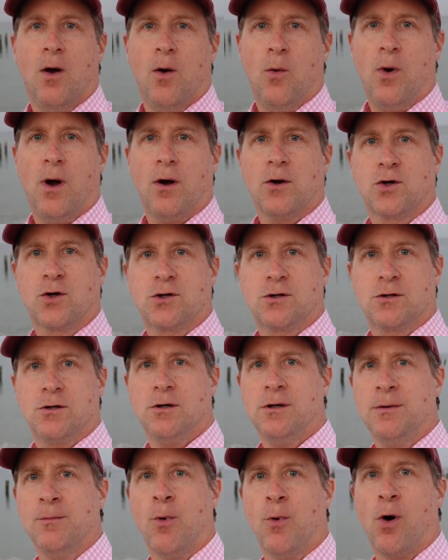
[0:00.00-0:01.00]
Well,
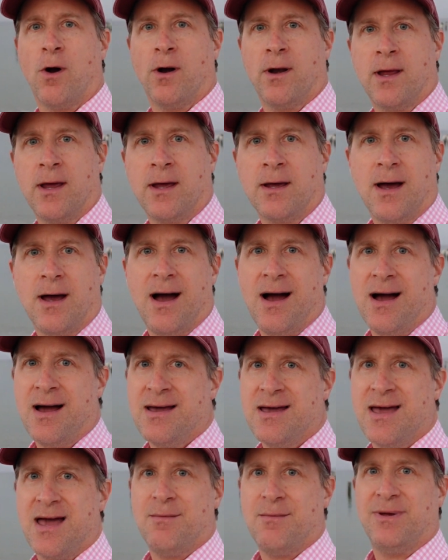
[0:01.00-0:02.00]
good morning. I
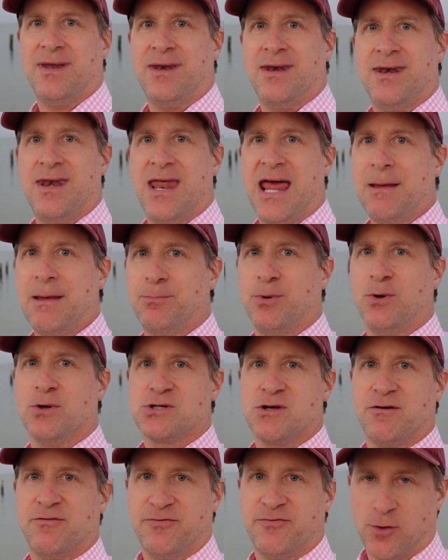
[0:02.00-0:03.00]
am in
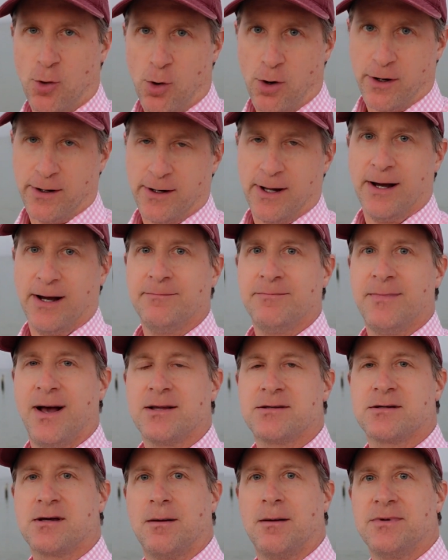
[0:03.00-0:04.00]
Naples, Florida.
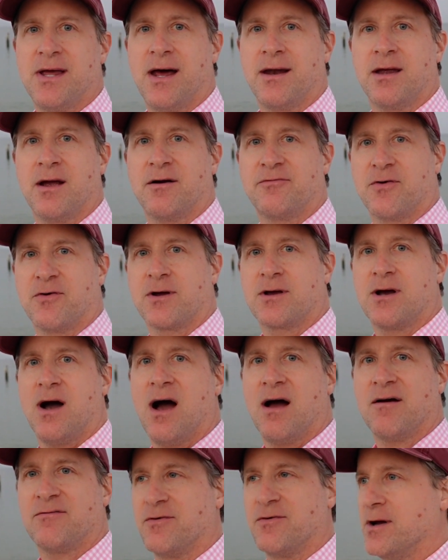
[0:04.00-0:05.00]
Had to come down here for a
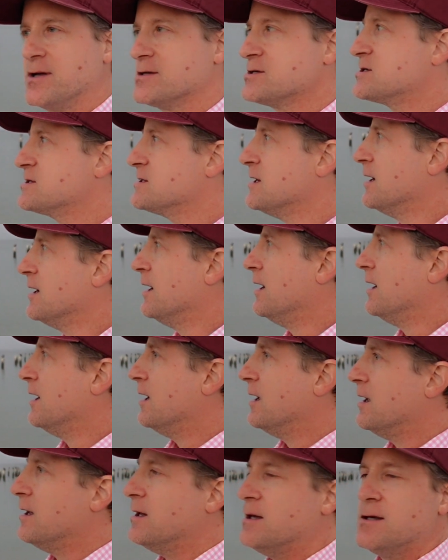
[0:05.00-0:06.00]
conference.
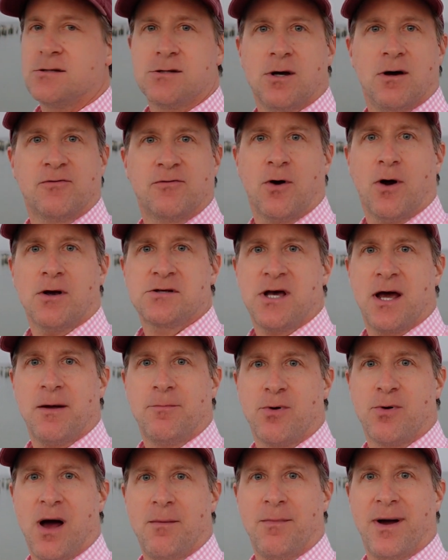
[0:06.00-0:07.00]
So of course I
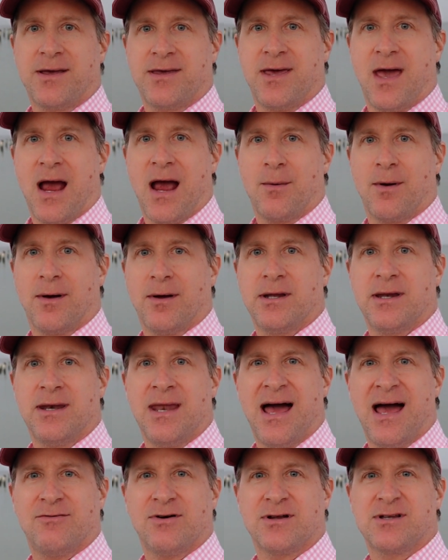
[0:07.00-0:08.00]
brought my camera. I
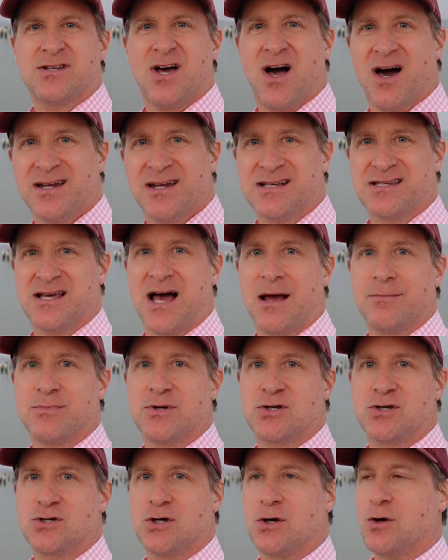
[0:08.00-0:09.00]
didn't have a ton of time
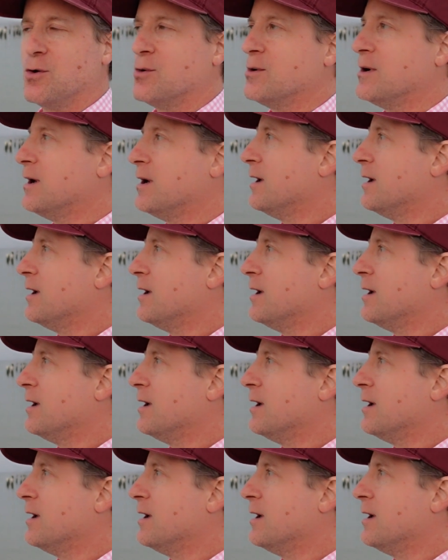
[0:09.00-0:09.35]
to shoot,